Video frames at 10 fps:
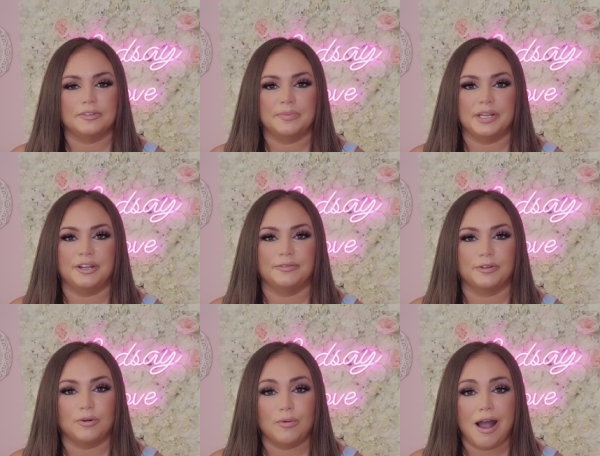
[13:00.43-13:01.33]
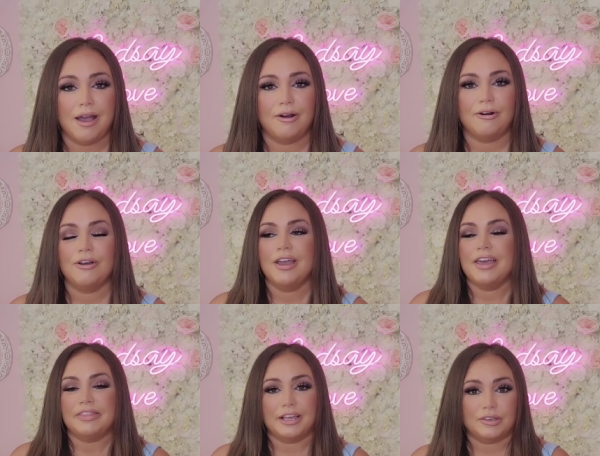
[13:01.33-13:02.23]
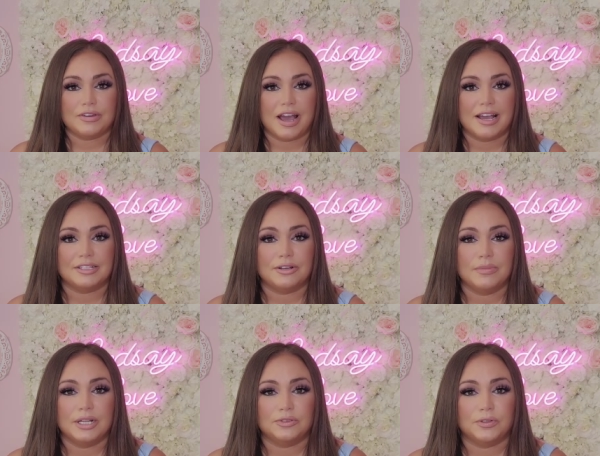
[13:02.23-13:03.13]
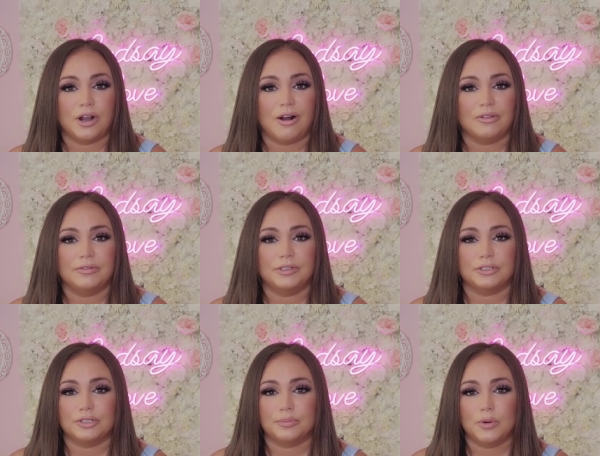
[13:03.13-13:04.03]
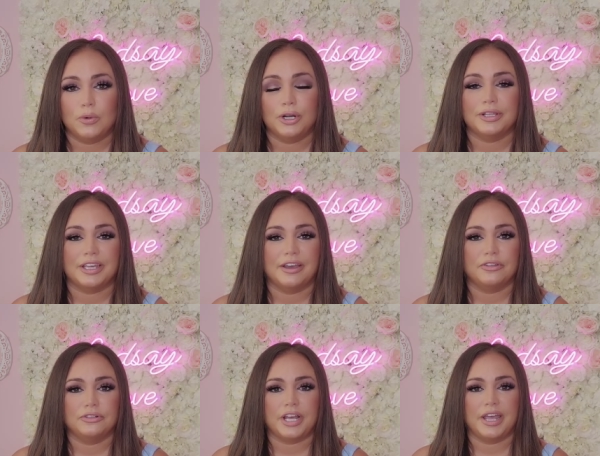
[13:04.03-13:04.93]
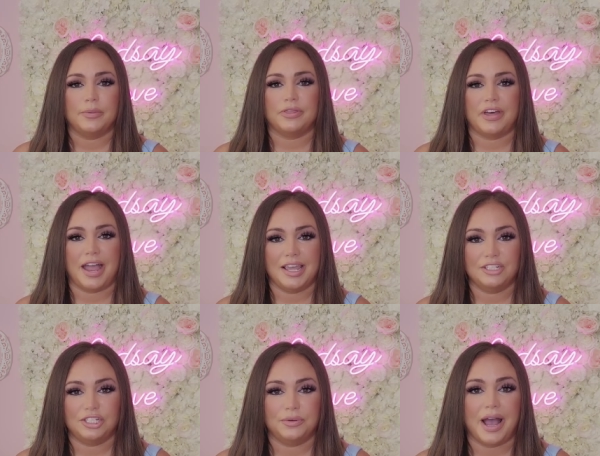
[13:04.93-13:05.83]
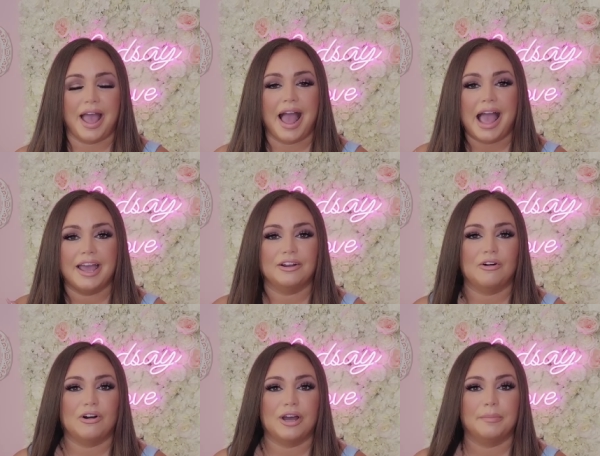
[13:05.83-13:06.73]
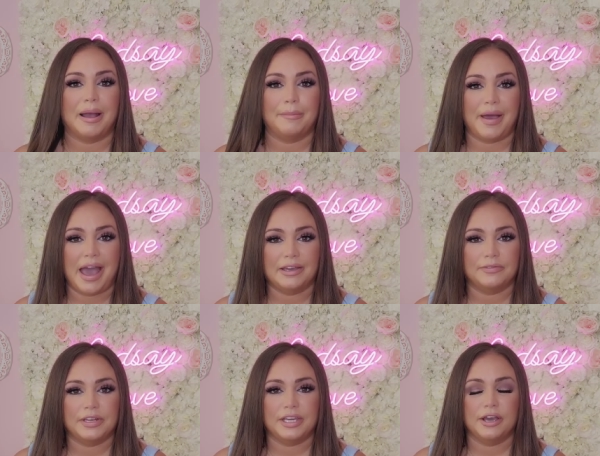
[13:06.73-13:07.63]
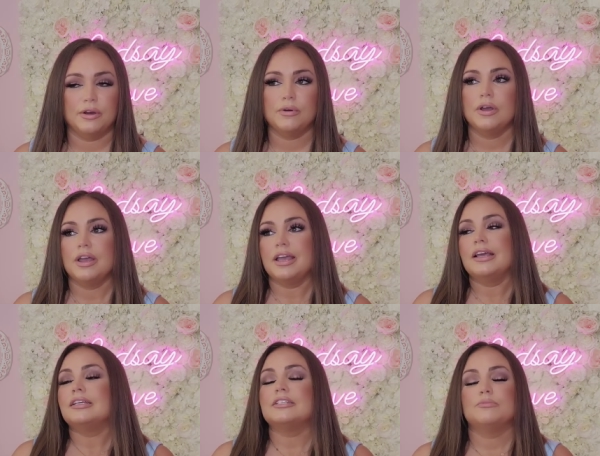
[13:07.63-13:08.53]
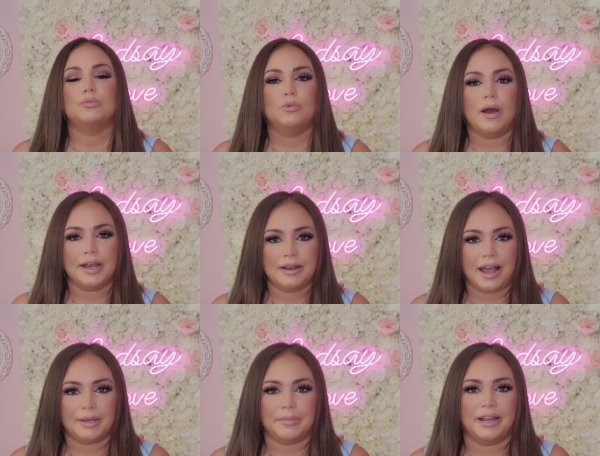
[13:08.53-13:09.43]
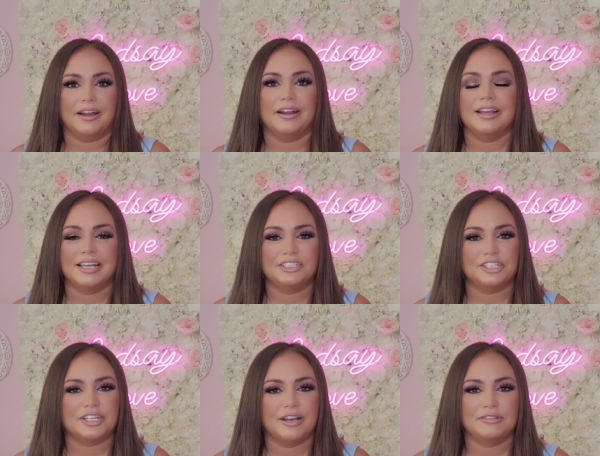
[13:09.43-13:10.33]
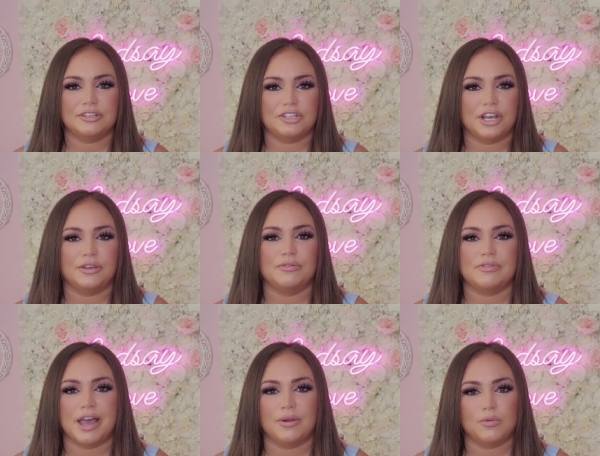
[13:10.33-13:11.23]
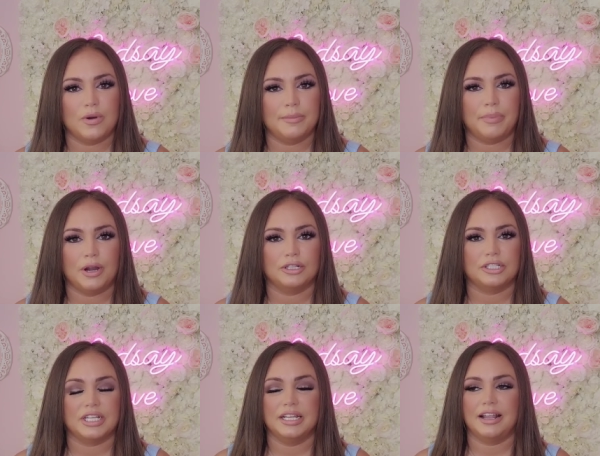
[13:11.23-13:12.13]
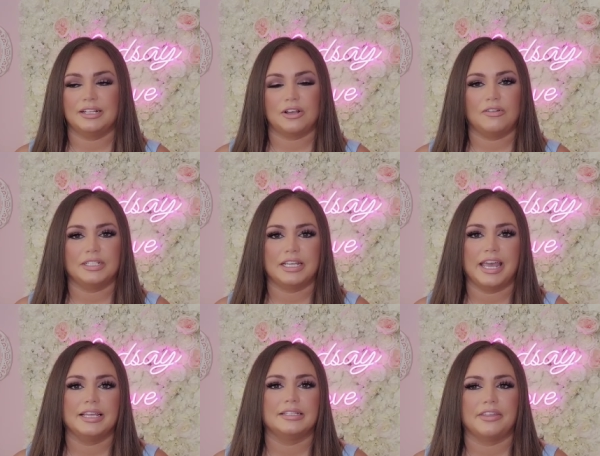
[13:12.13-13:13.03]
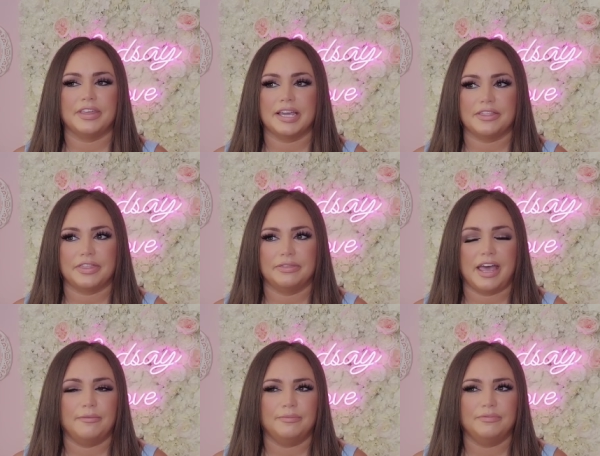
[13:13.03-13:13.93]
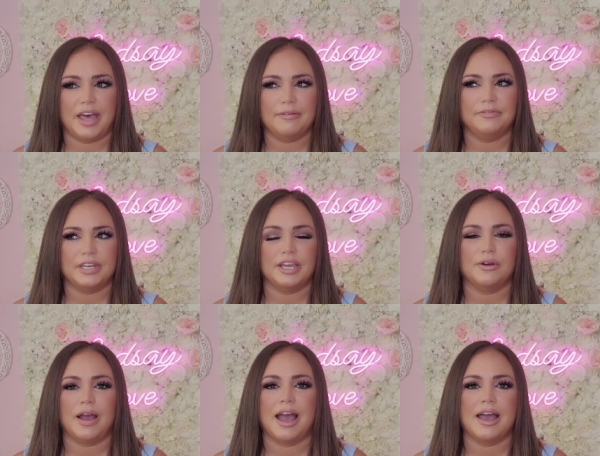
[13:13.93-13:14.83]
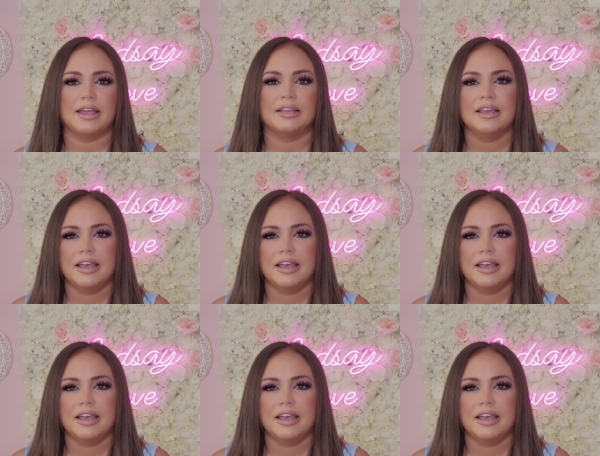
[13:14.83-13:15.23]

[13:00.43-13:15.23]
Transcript: that have been here for a while. Thank you guys so much for all of your support the other day with that issue I had on my bag video. What a nightmare. It just goes to show you that one person, that's all it takes. I think that video had